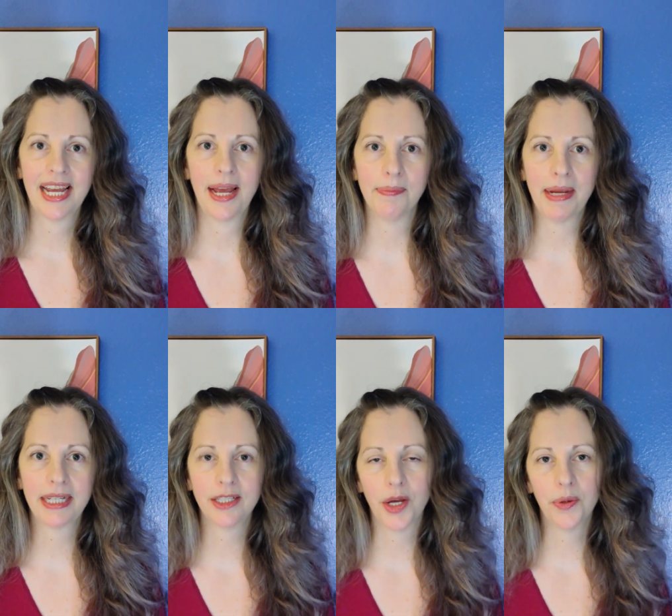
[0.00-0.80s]
and make
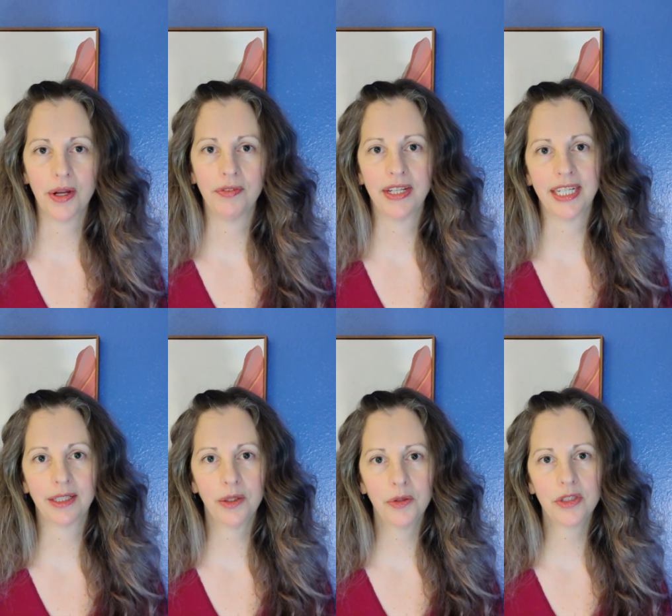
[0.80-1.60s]
note of any
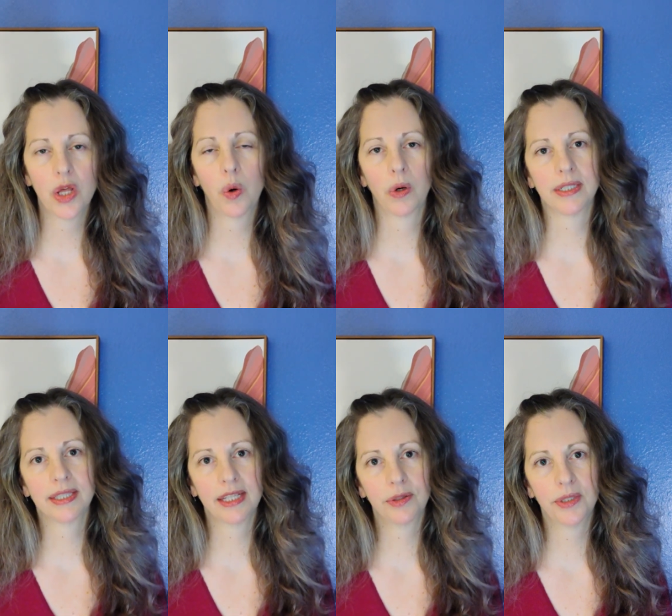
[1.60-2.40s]
clothes or
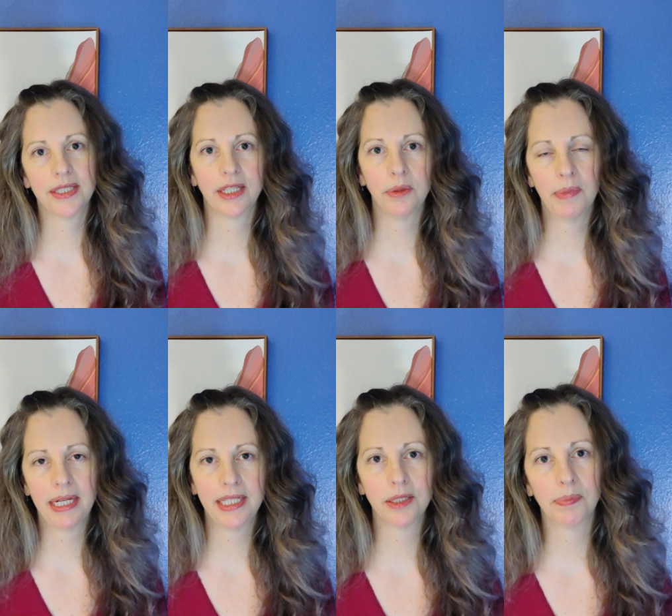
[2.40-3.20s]
accessories that you may
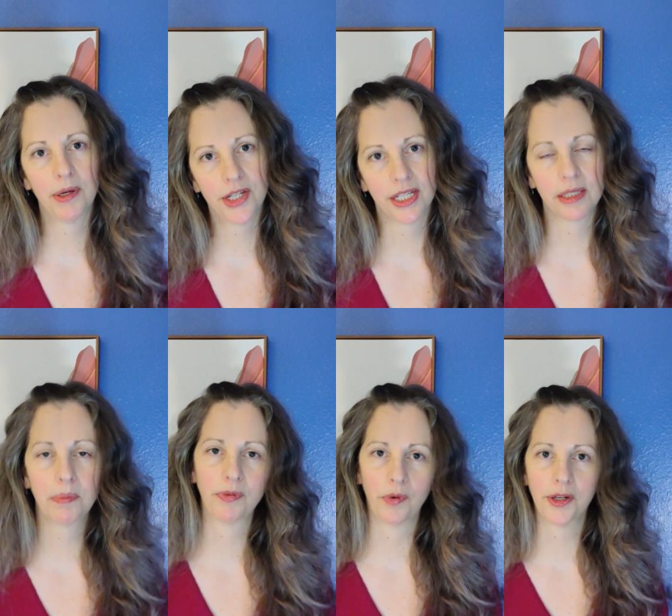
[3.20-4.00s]
need to purchase
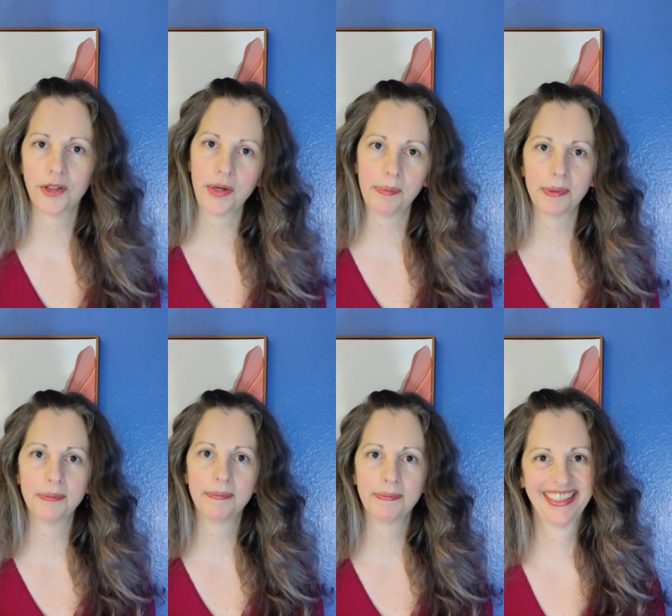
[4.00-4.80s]
before your trip.
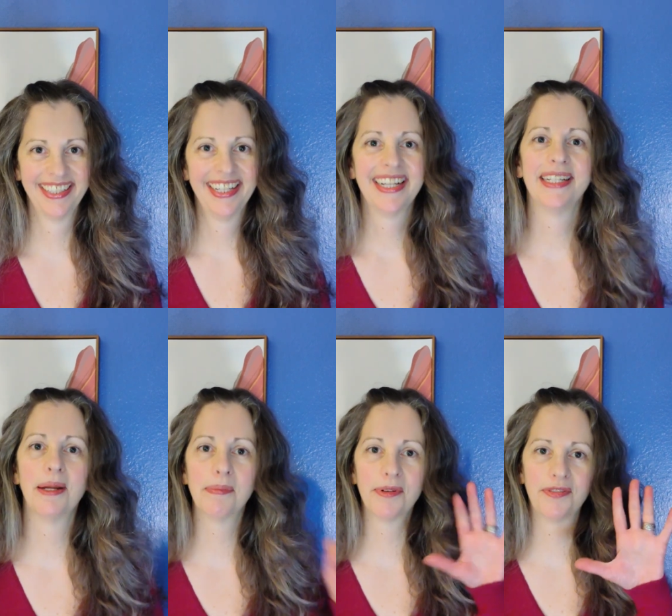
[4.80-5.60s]

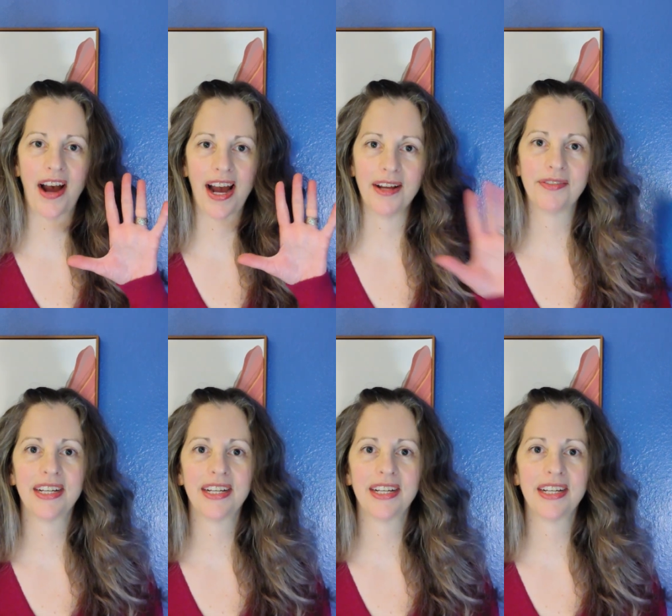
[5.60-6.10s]
Number 5,